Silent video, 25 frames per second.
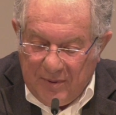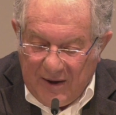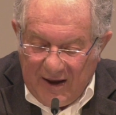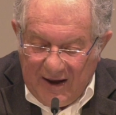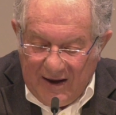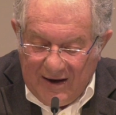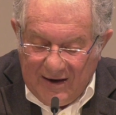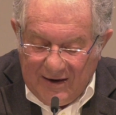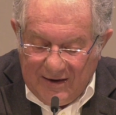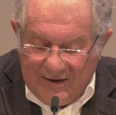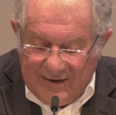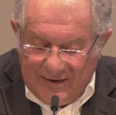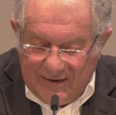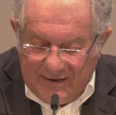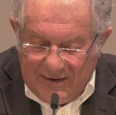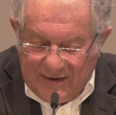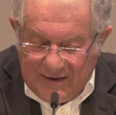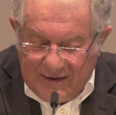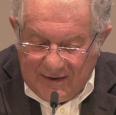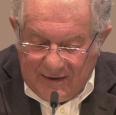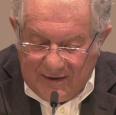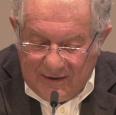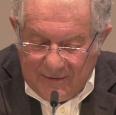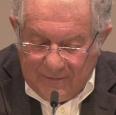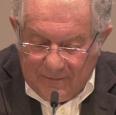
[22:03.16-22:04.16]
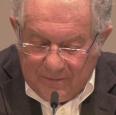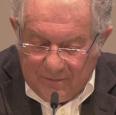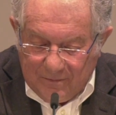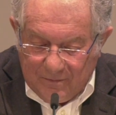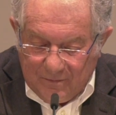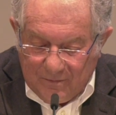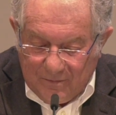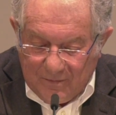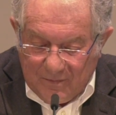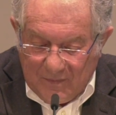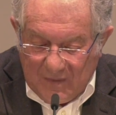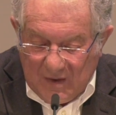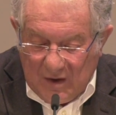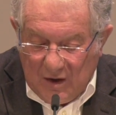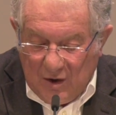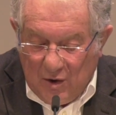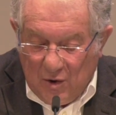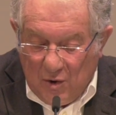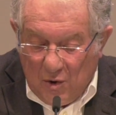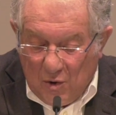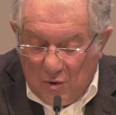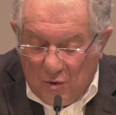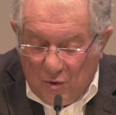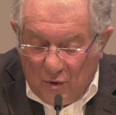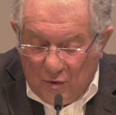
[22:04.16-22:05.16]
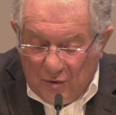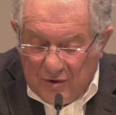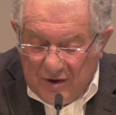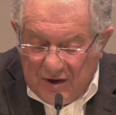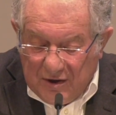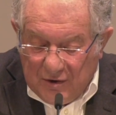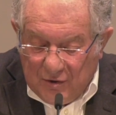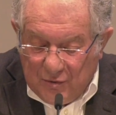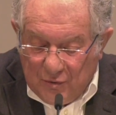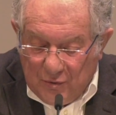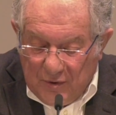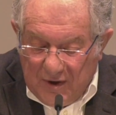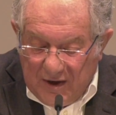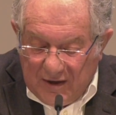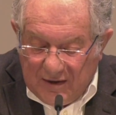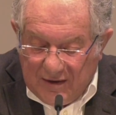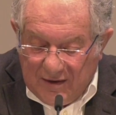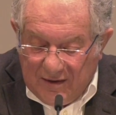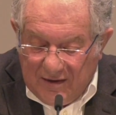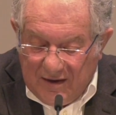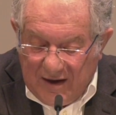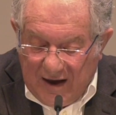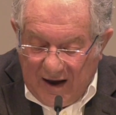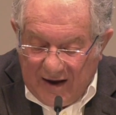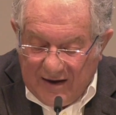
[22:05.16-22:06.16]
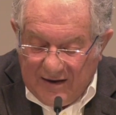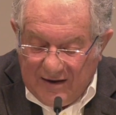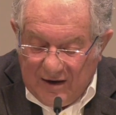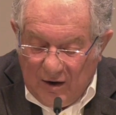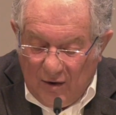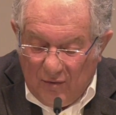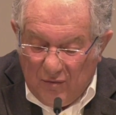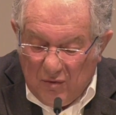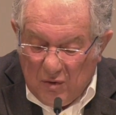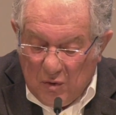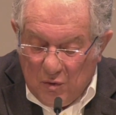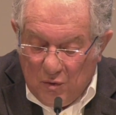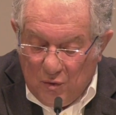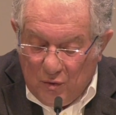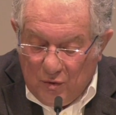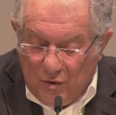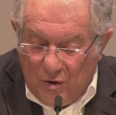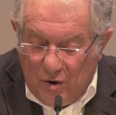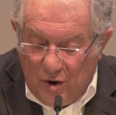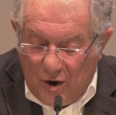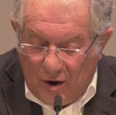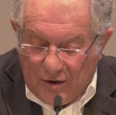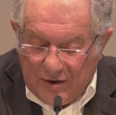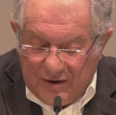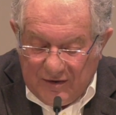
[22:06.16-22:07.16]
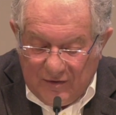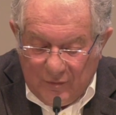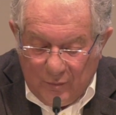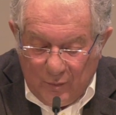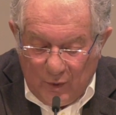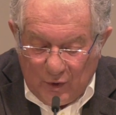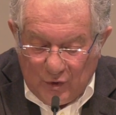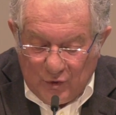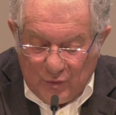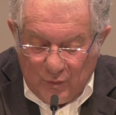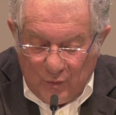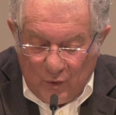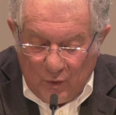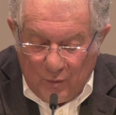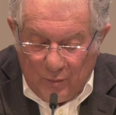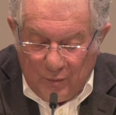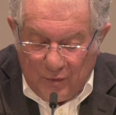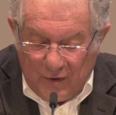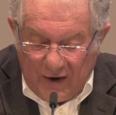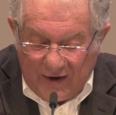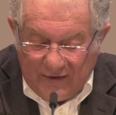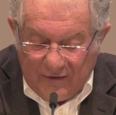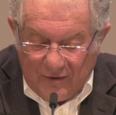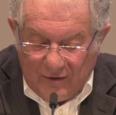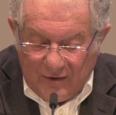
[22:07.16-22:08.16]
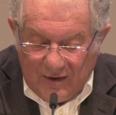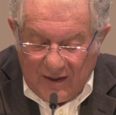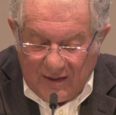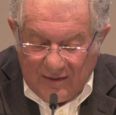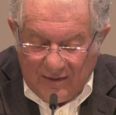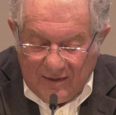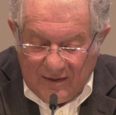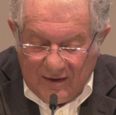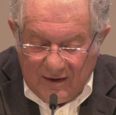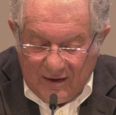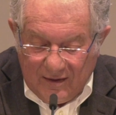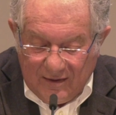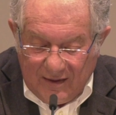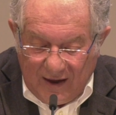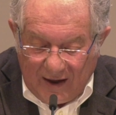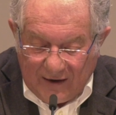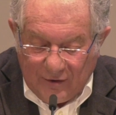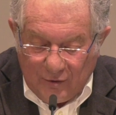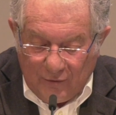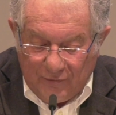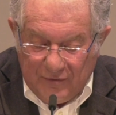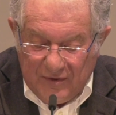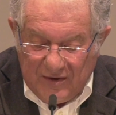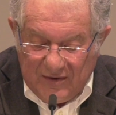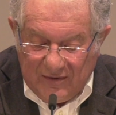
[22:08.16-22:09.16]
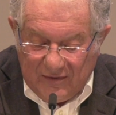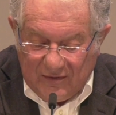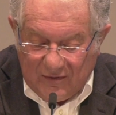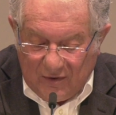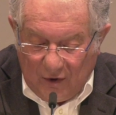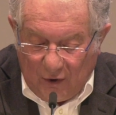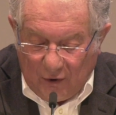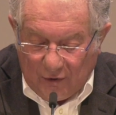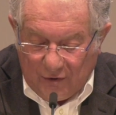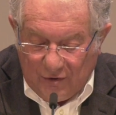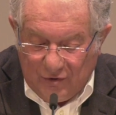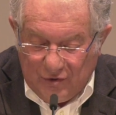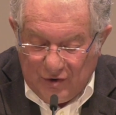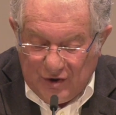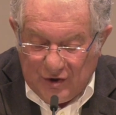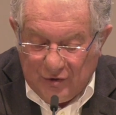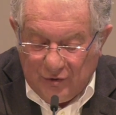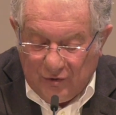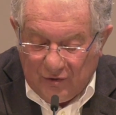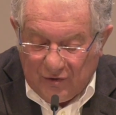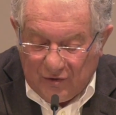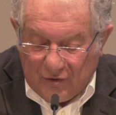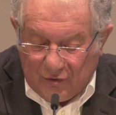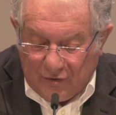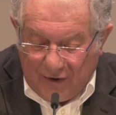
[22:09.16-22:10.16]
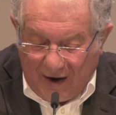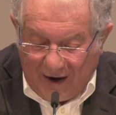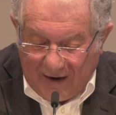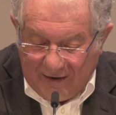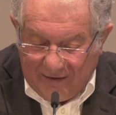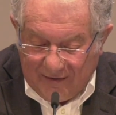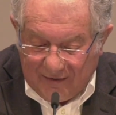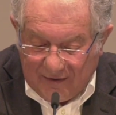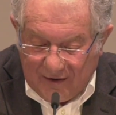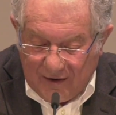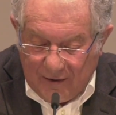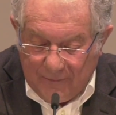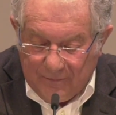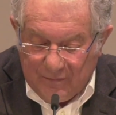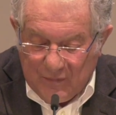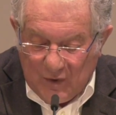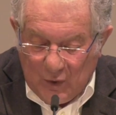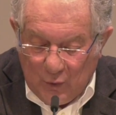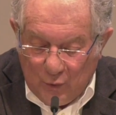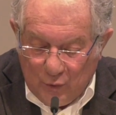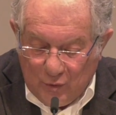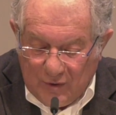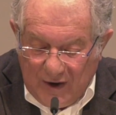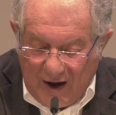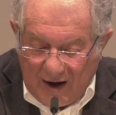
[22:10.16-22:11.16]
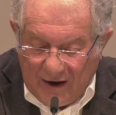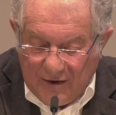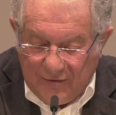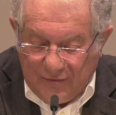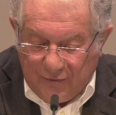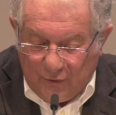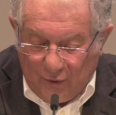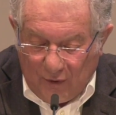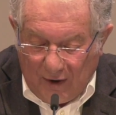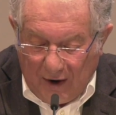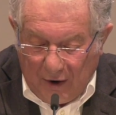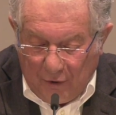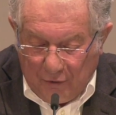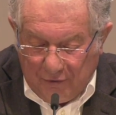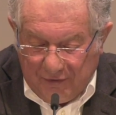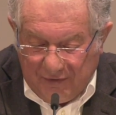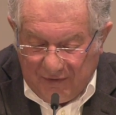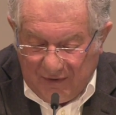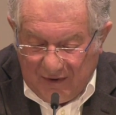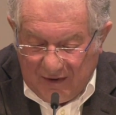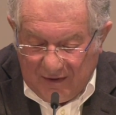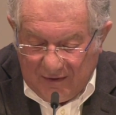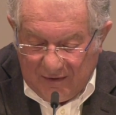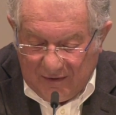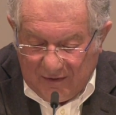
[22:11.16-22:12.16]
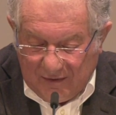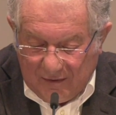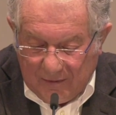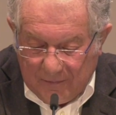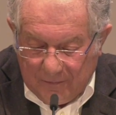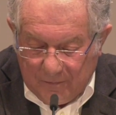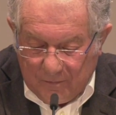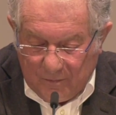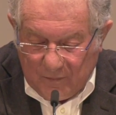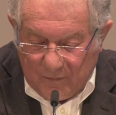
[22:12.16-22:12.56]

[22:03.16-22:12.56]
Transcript: pale indeed. According to it, the idea of a good God is much more present than that of his Son, Jesus Christ, who died for our sins.